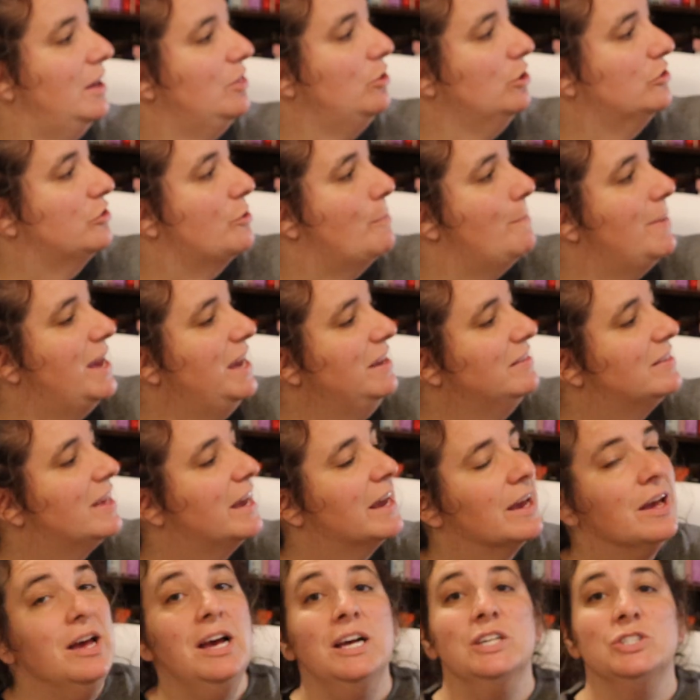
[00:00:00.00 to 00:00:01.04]
It looks
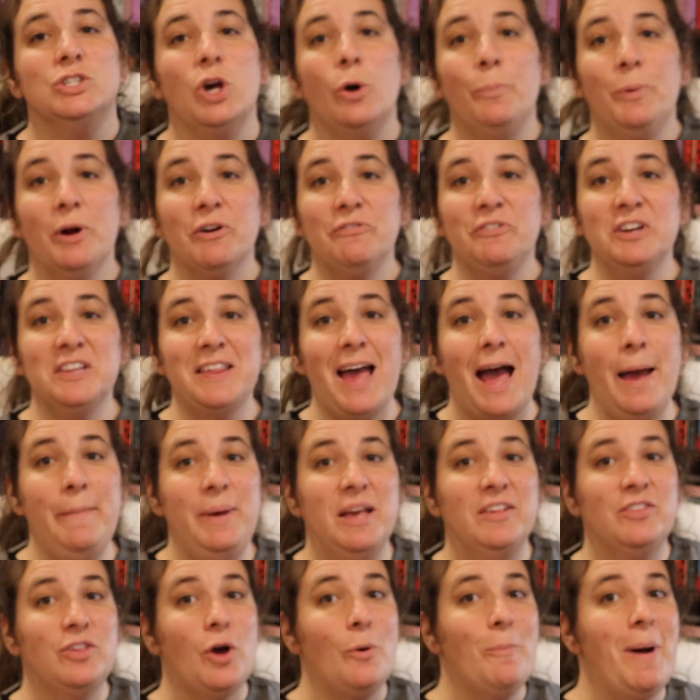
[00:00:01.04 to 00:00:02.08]
amazing. So perfect
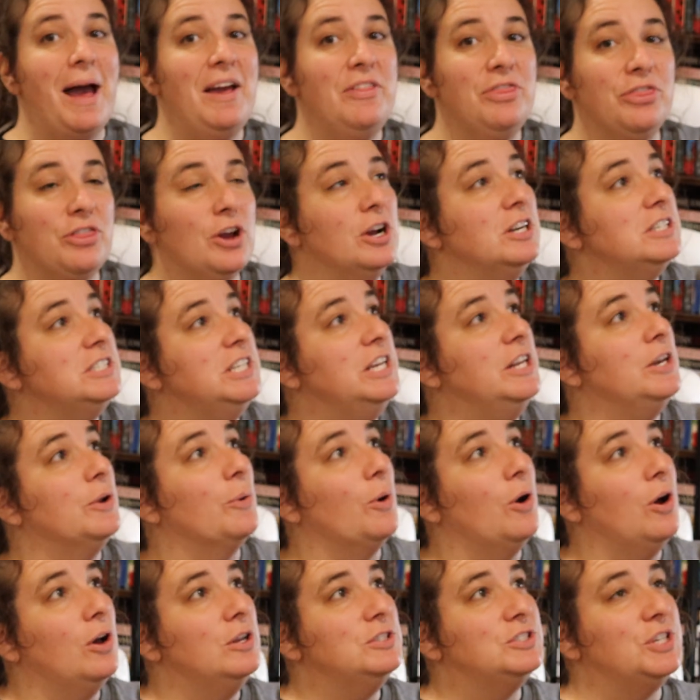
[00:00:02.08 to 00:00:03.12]
timing. So my
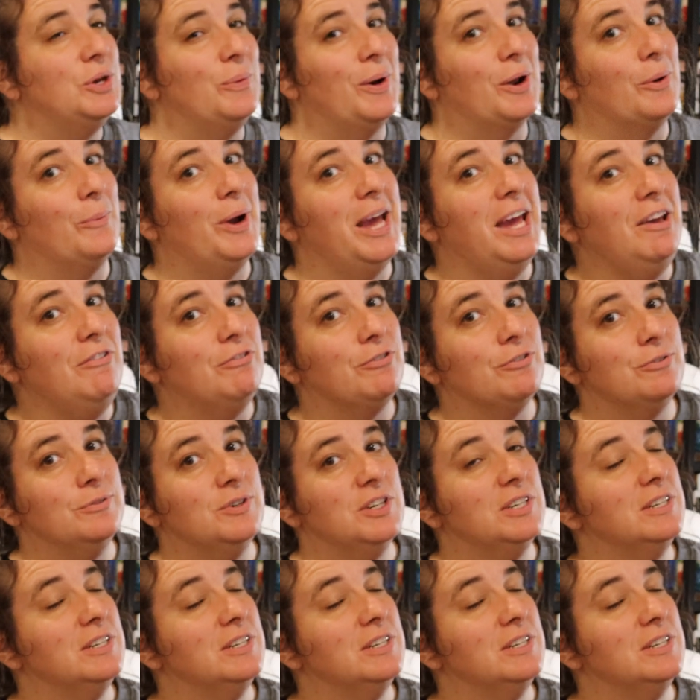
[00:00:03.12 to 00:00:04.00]
13-year-old, do you want to wave?